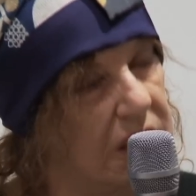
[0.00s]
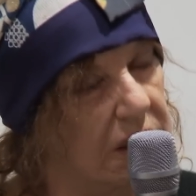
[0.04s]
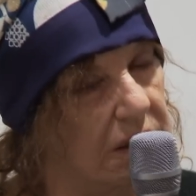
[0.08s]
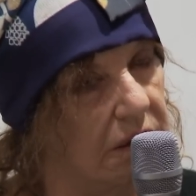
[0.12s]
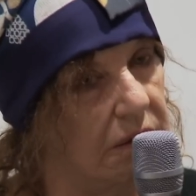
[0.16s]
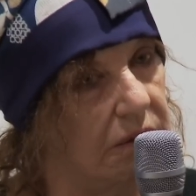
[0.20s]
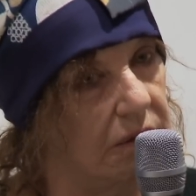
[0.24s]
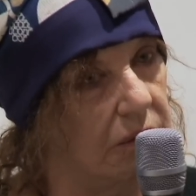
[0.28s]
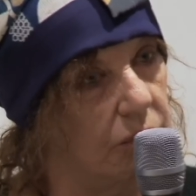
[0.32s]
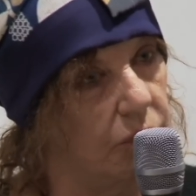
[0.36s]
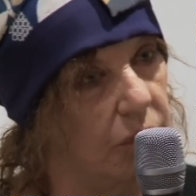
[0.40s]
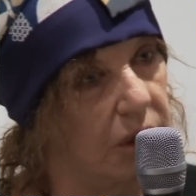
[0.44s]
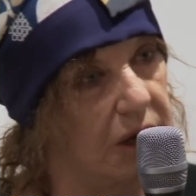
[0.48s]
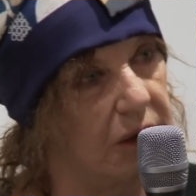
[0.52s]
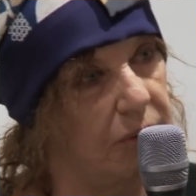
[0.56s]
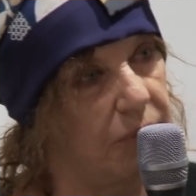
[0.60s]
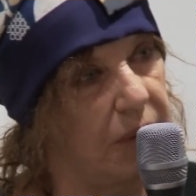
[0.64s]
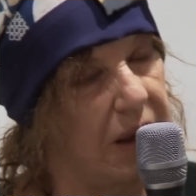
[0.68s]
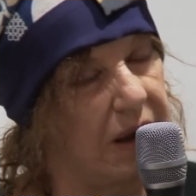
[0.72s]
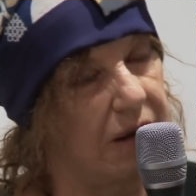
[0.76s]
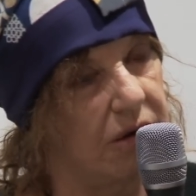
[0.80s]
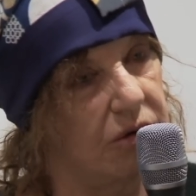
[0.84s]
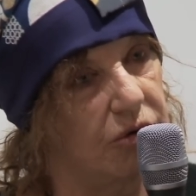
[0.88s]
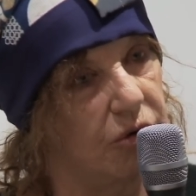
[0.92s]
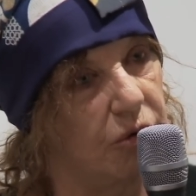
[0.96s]
thinner than when he
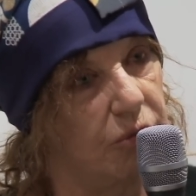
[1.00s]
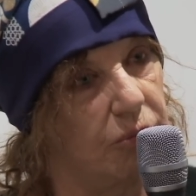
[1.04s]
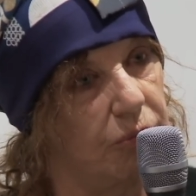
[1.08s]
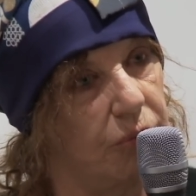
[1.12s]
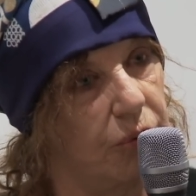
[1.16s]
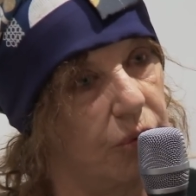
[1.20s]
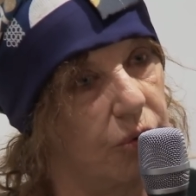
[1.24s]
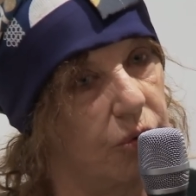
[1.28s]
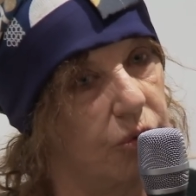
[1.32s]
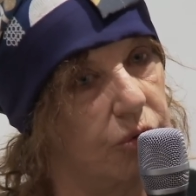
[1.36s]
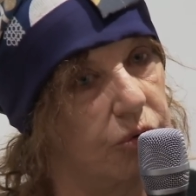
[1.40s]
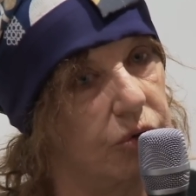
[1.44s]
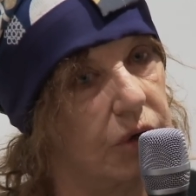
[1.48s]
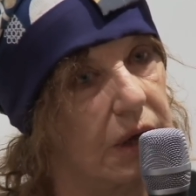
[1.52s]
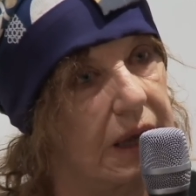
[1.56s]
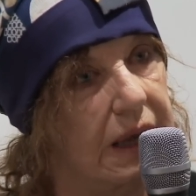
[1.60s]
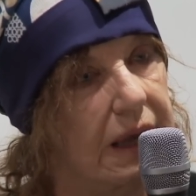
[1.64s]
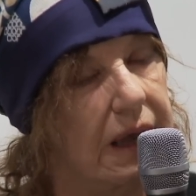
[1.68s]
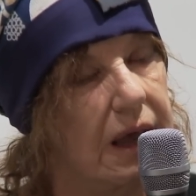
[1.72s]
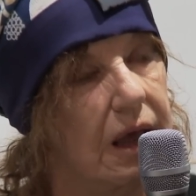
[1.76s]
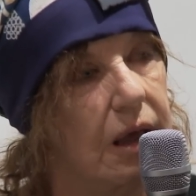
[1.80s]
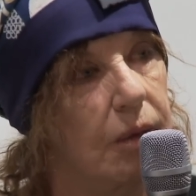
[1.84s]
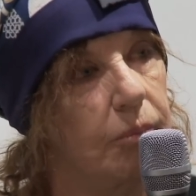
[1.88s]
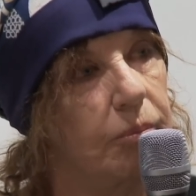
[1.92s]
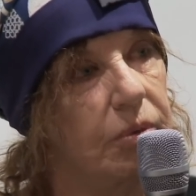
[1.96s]
painted on board,
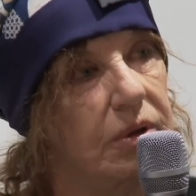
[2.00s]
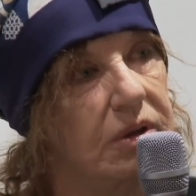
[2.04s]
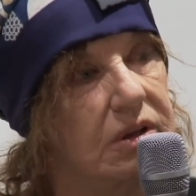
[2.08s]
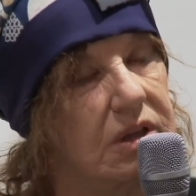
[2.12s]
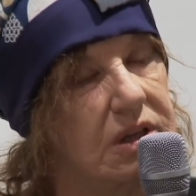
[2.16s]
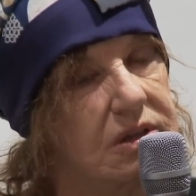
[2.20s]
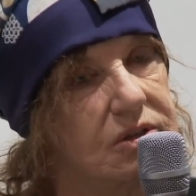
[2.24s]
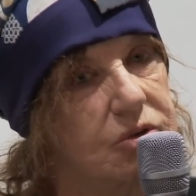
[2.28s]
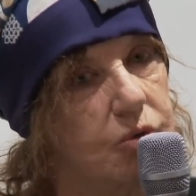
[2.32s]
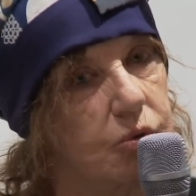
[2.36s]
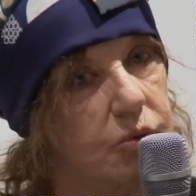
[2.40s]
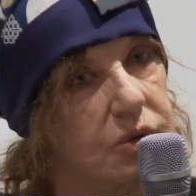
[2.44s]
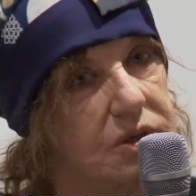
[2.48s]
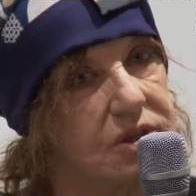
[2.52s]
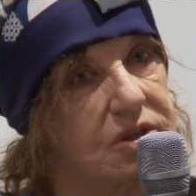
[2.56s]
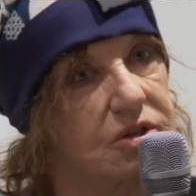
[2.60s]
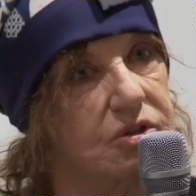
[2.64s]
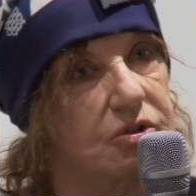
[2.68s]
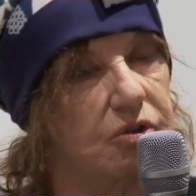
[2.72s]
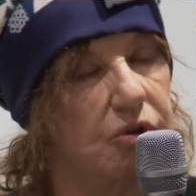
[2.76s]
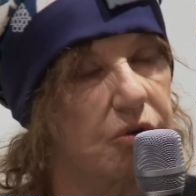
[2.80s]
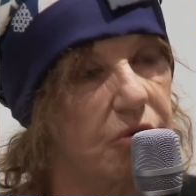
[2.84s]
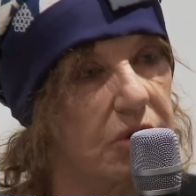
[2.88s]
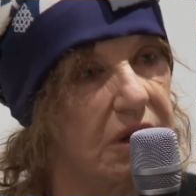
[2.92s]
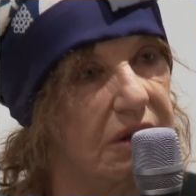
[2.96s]
but there's always a
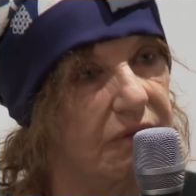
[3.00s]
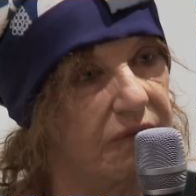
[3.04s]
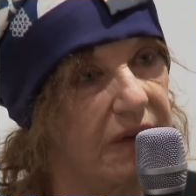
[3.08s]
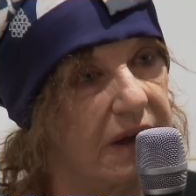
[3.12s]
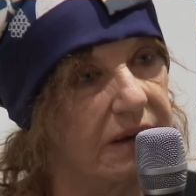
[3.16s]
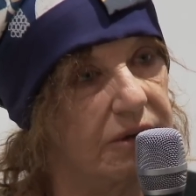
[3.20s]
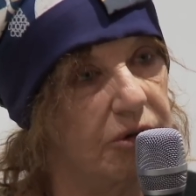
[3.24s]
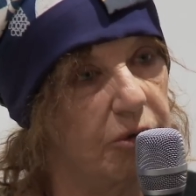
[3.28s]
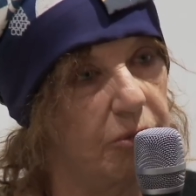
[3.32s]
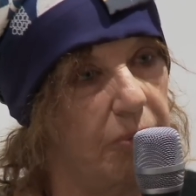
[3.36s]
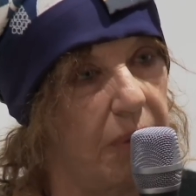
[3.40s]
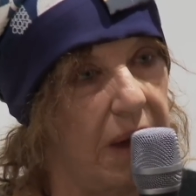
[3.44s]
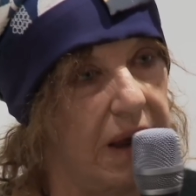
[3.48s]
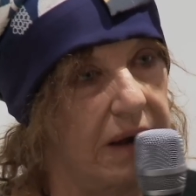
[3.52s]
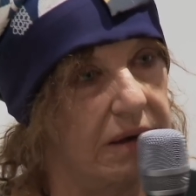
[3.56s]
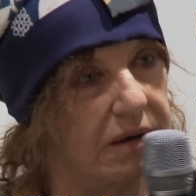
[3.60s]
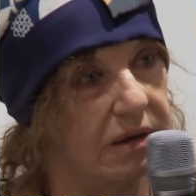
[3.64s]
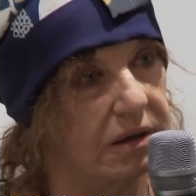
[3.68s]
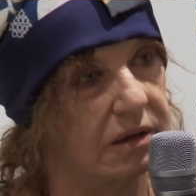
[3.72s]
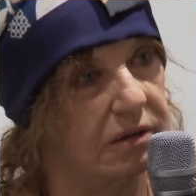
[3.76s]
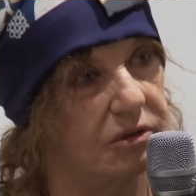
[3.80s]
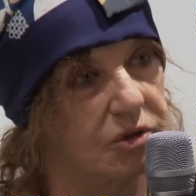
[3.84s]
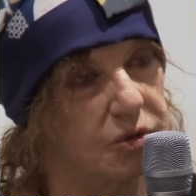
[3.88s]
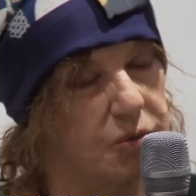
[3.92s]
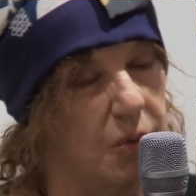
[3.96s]
degree of
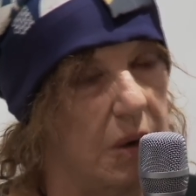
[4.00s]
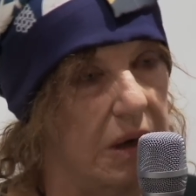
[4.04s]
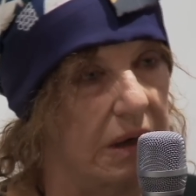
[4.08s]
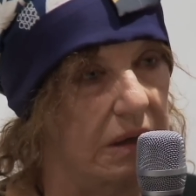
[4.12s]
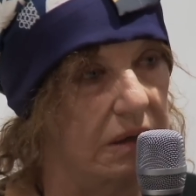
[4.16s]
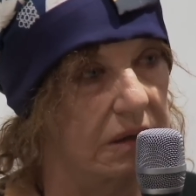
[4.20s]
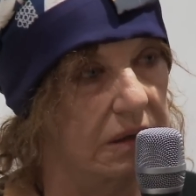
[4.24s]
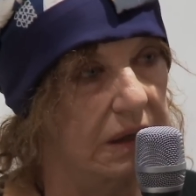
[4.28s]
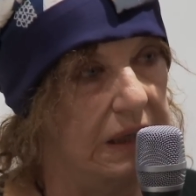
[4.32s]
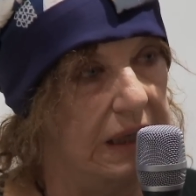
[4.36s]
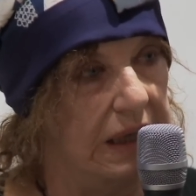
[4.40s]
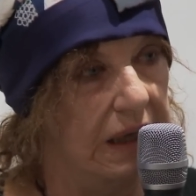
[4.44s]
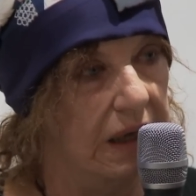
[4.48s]
underpainting as well,